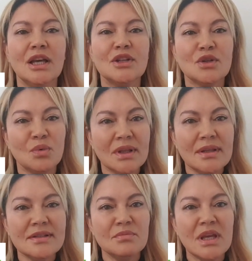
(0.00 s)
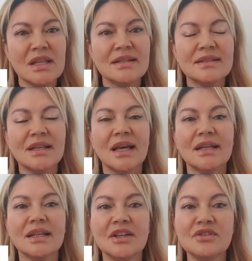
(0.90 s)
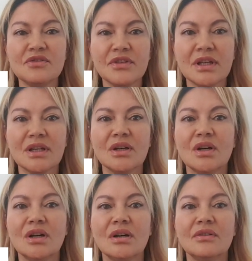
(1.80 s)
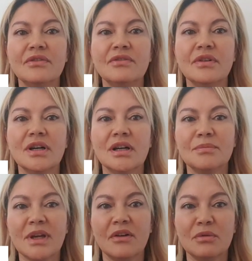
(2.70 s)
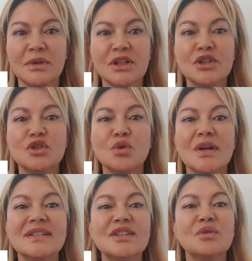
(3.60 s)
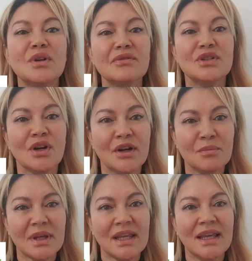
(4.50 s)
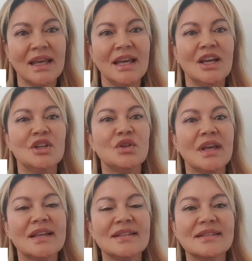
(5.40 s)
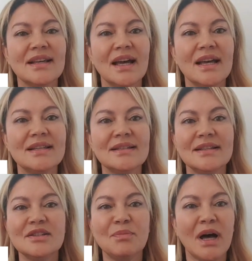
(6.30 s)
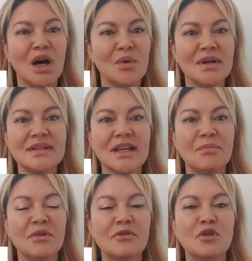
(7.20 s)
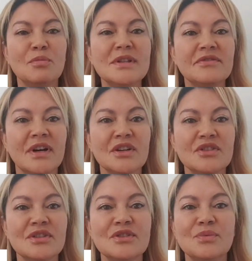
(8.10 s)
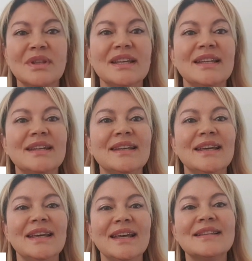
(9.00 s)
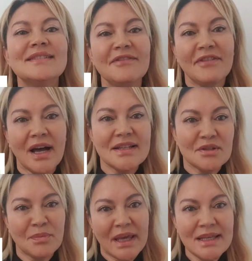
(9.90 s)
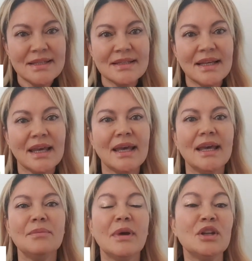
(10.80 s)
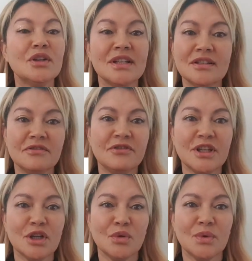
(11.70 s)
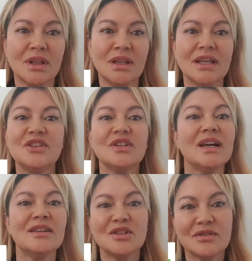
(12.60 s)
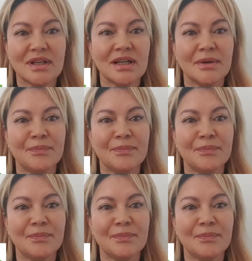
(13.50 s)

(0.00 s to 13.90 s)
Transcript: So what this means is that each sphere of government enjoys a degree of autonomy to exercise its powers and perform its functions within its defined space and may not interfere with each other's